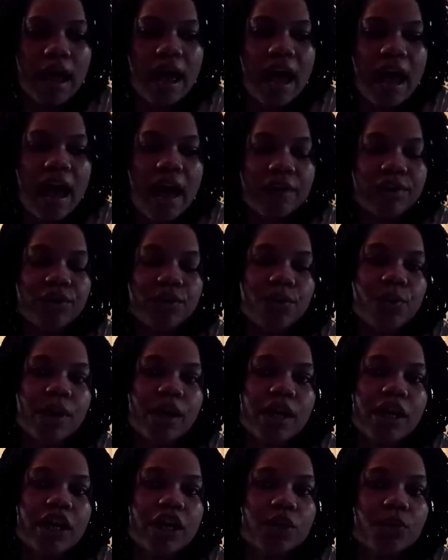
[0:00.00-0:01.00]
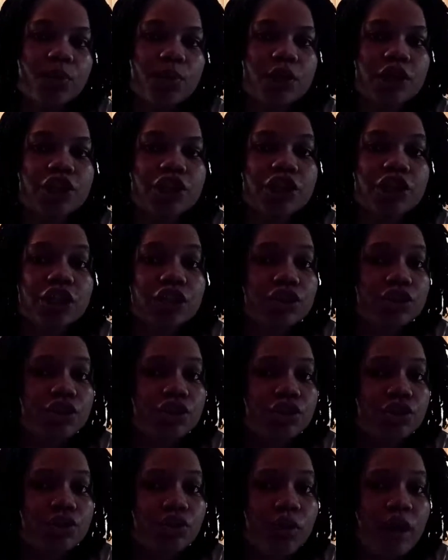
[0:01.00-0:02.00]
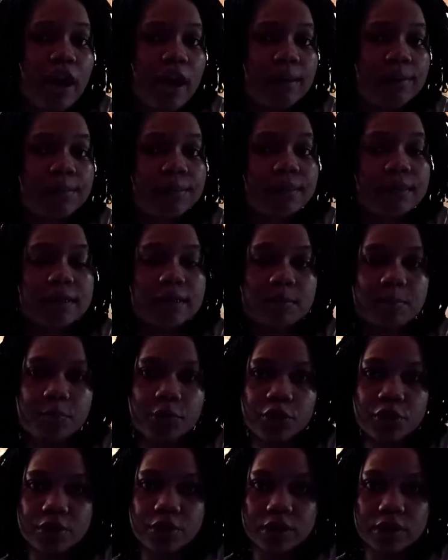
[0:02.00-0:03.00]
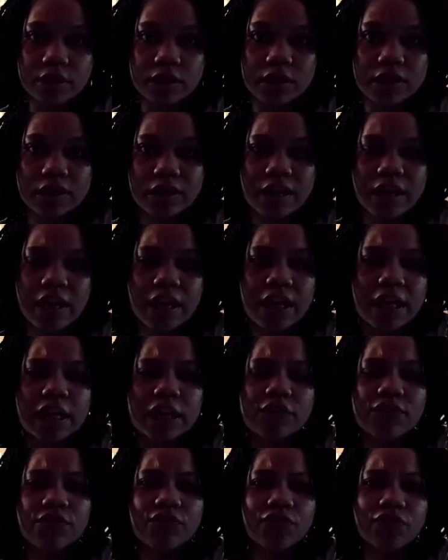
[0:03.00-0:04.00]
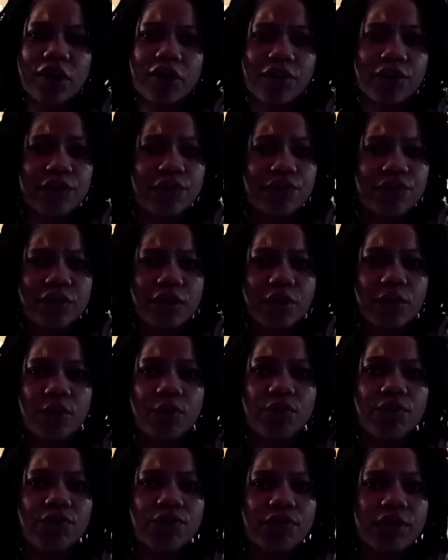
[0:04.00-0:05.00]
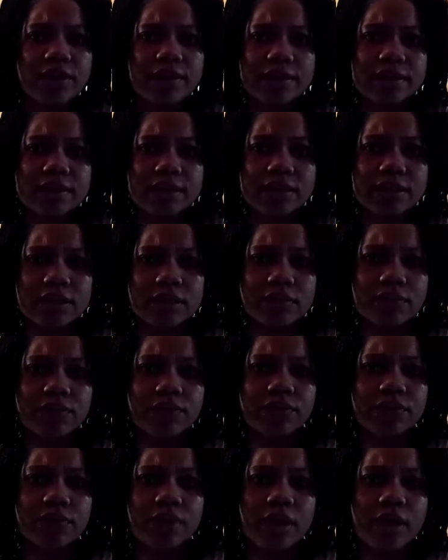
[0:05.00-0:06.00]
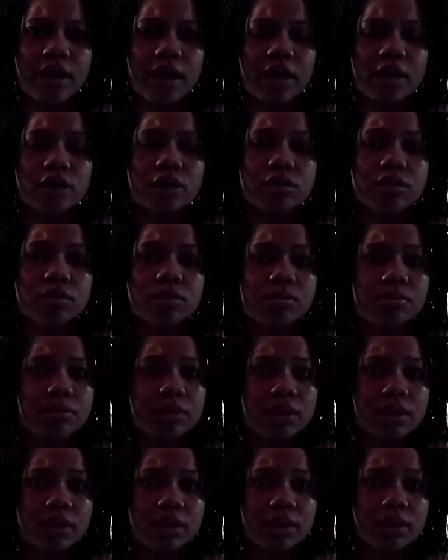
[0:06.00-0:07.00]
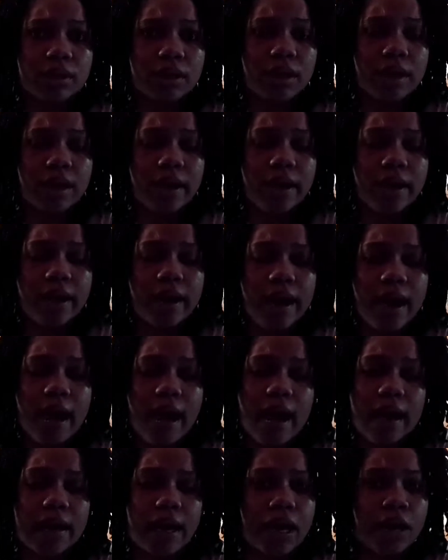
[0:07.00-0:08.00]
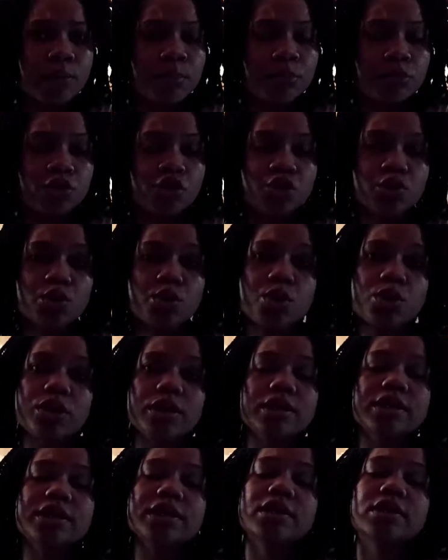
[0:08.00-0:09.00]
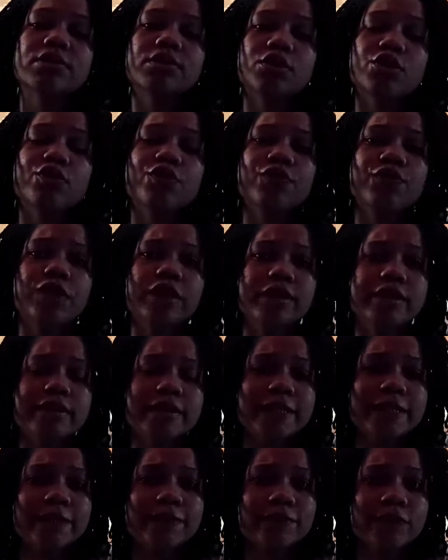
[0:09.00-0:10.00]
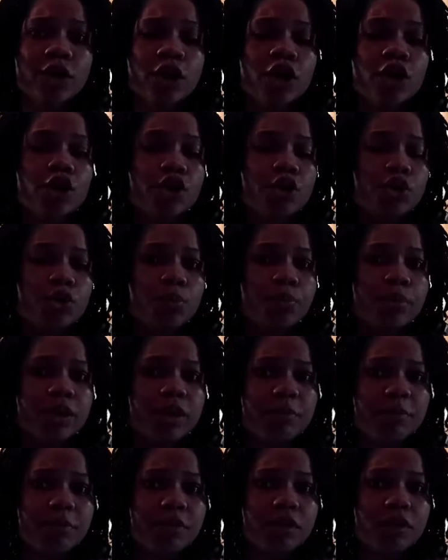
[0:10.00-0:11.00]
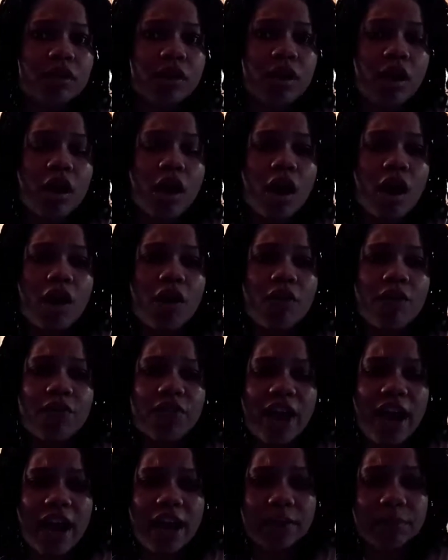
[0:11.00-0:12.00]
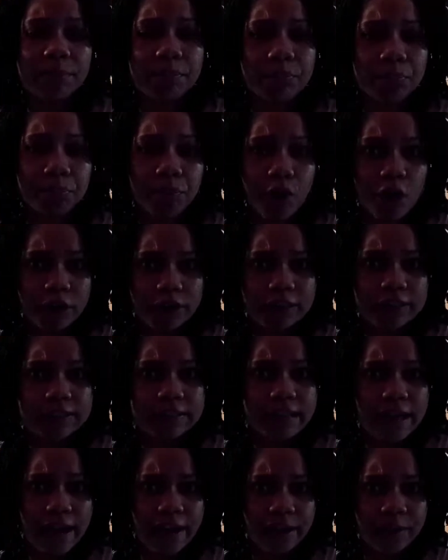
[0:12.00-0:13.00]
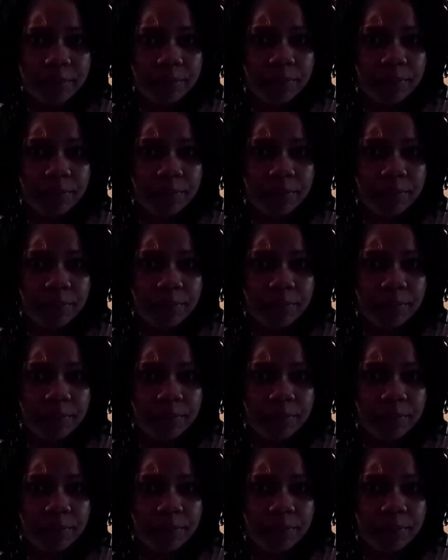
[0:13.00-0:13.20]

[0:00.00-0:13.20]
and the way in which he describes this person is very very offensive to me, and I'm sure it is offensive to people of that body type.